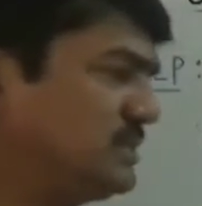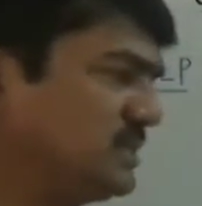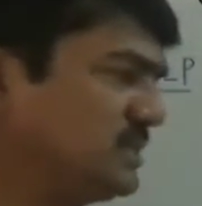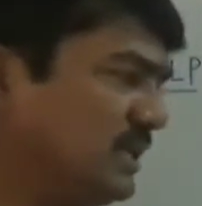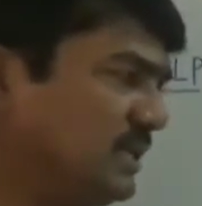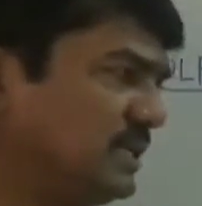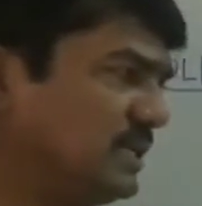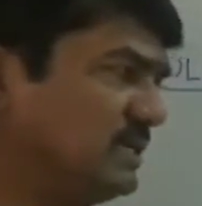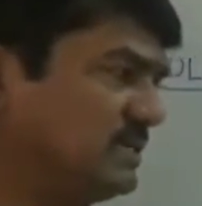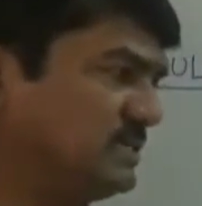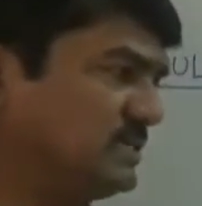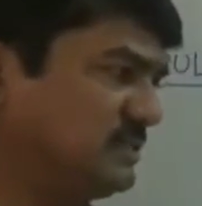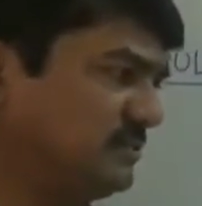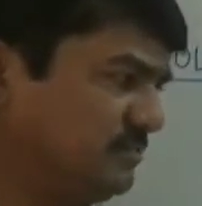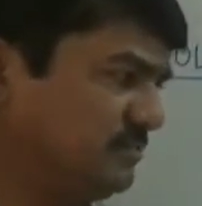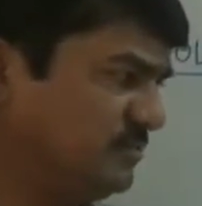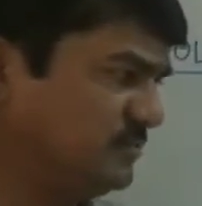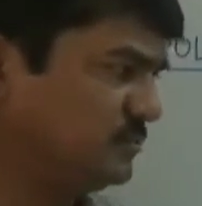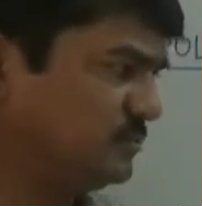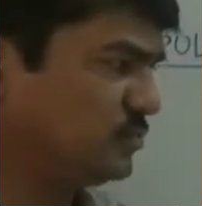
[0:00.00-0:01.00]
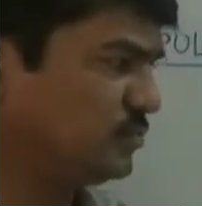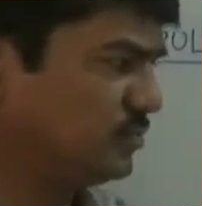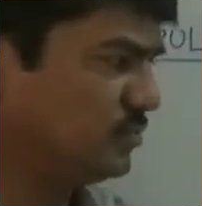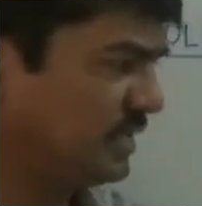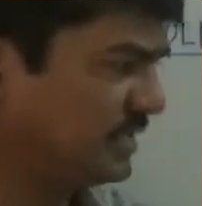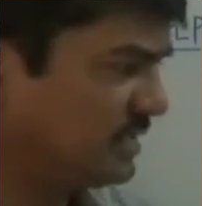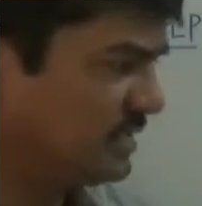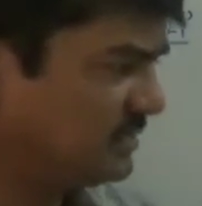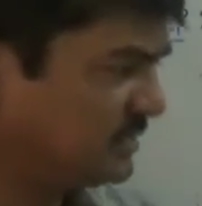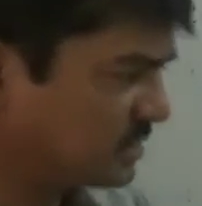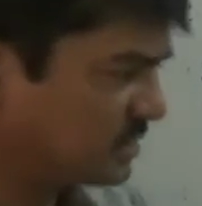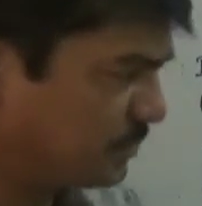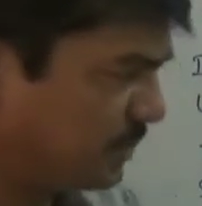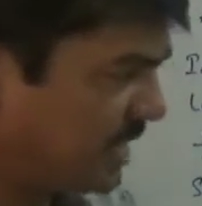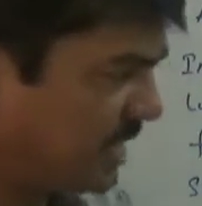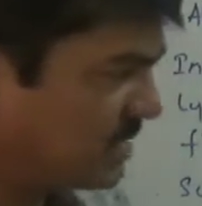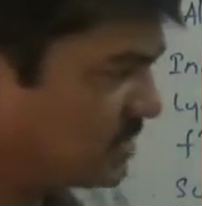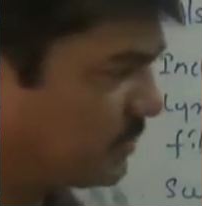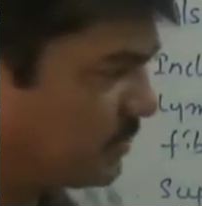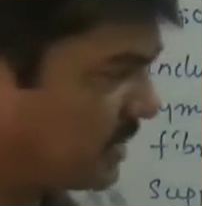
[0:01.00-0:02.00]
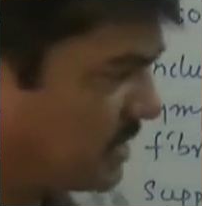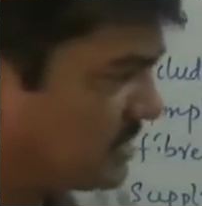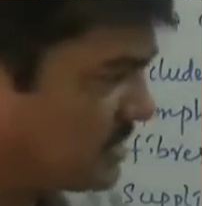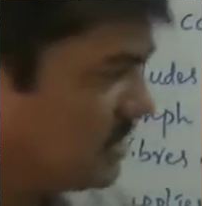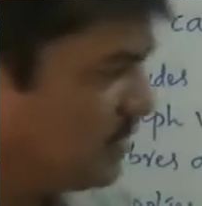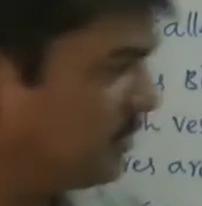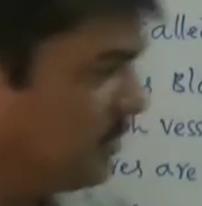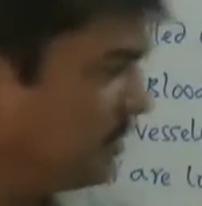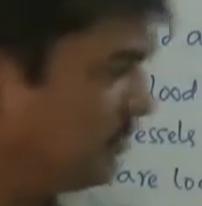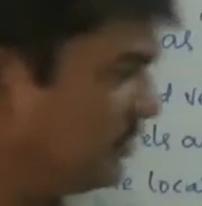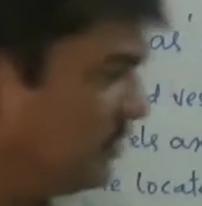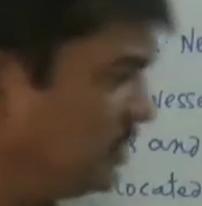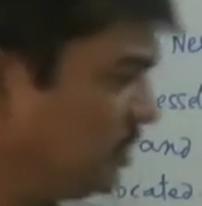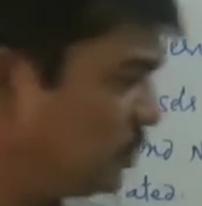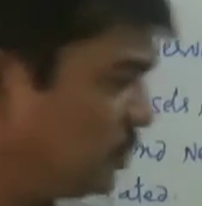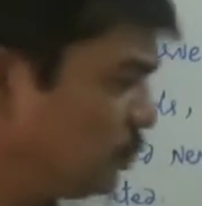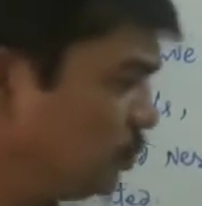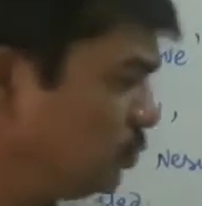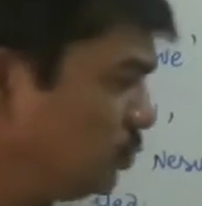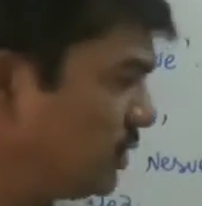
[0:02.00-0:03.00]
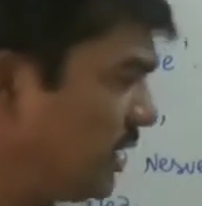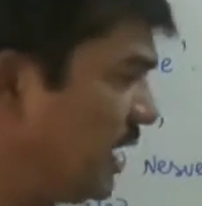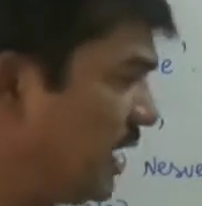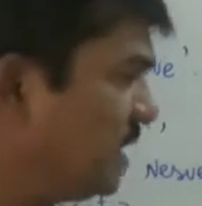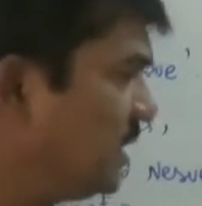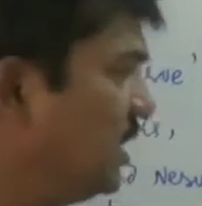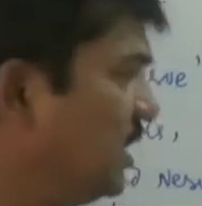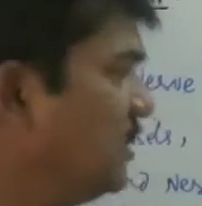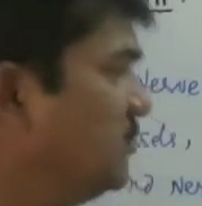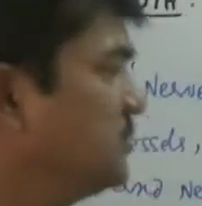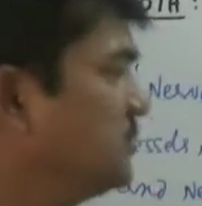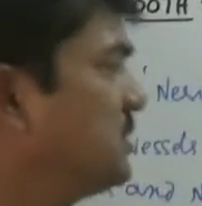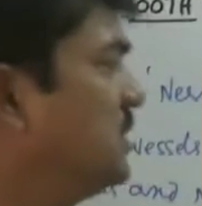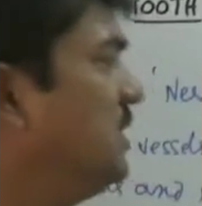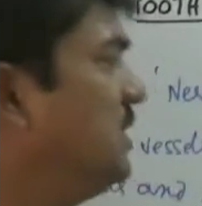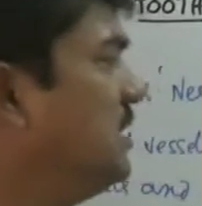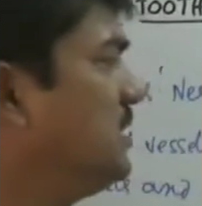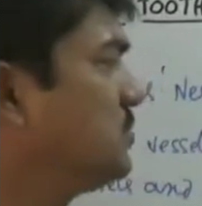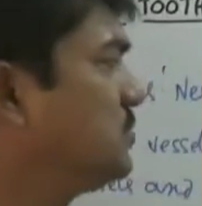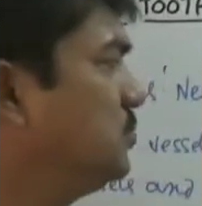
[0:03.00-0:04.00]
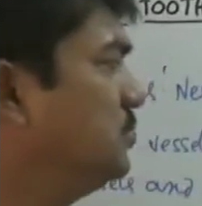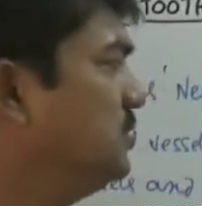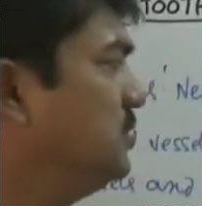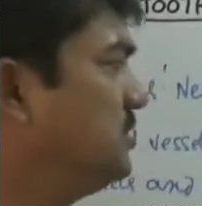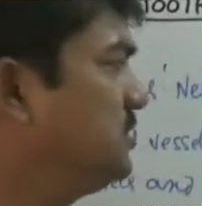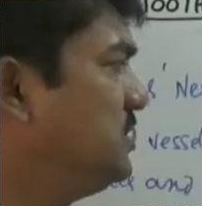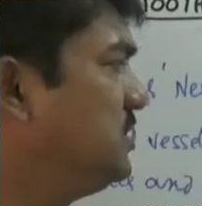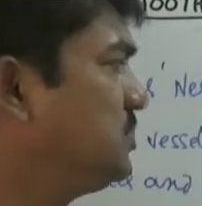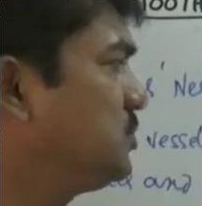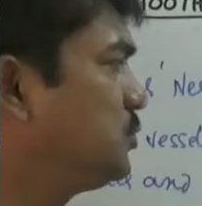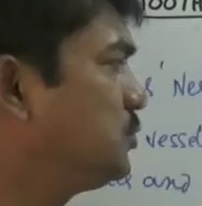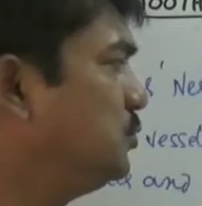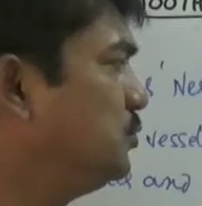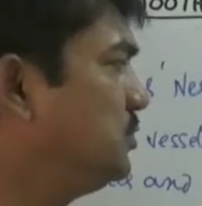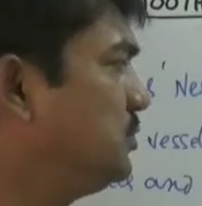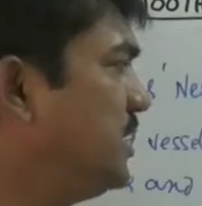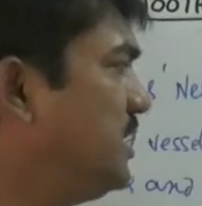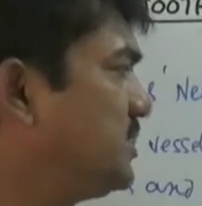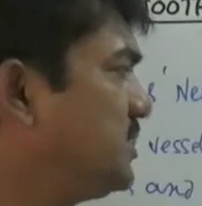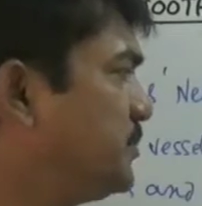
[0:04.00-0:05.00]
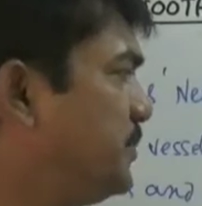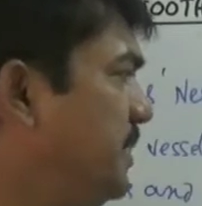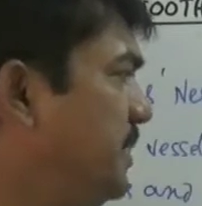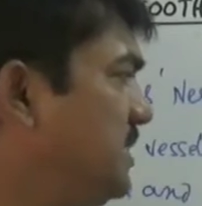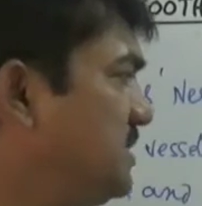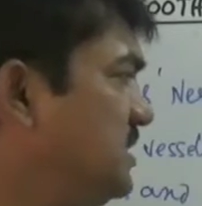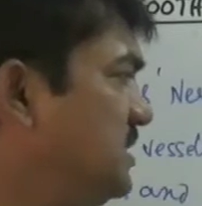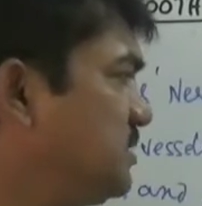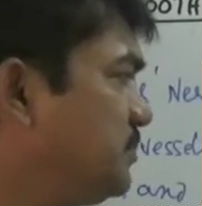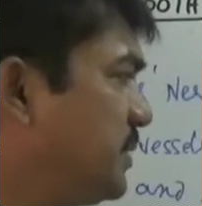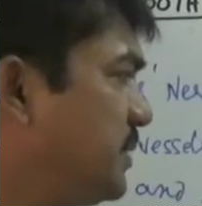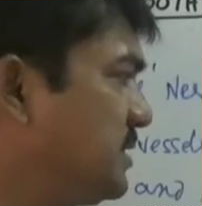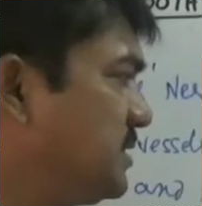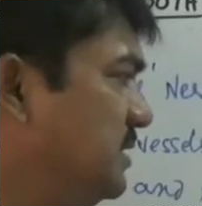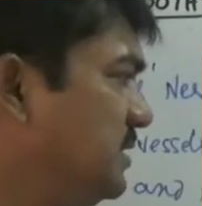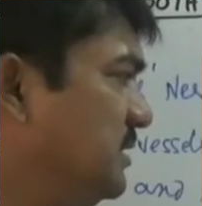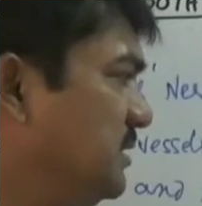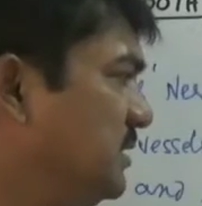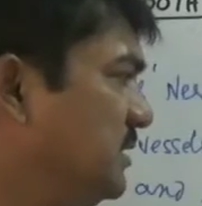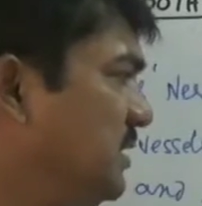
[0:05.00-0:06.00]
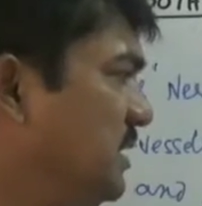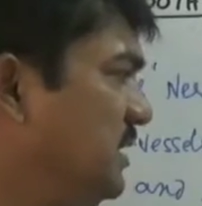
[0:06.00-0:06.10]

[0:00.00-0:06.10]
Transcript: sulcus. So that is the space present between the tooth and gums. So this is tooth, a space is present.